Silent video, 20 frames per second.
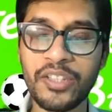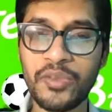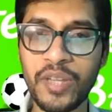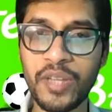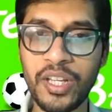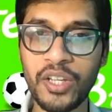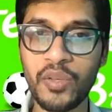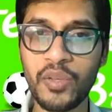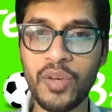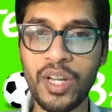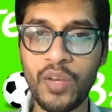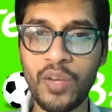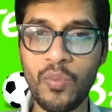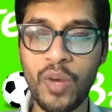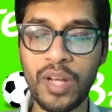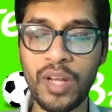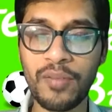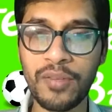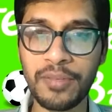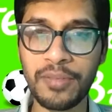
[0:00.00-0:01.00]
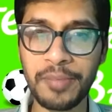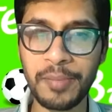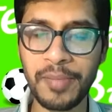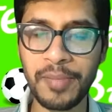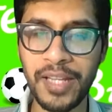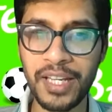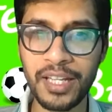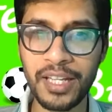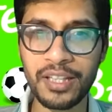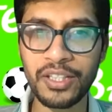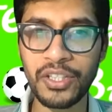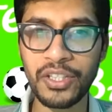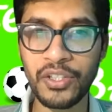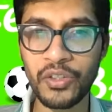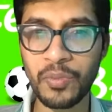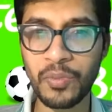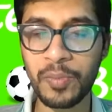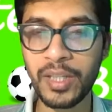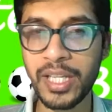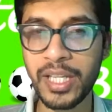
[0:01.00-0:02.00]
2021. We'll be playing in the
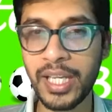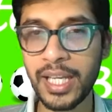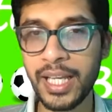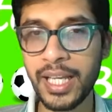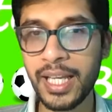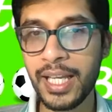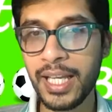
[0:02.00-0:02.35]
Europa League.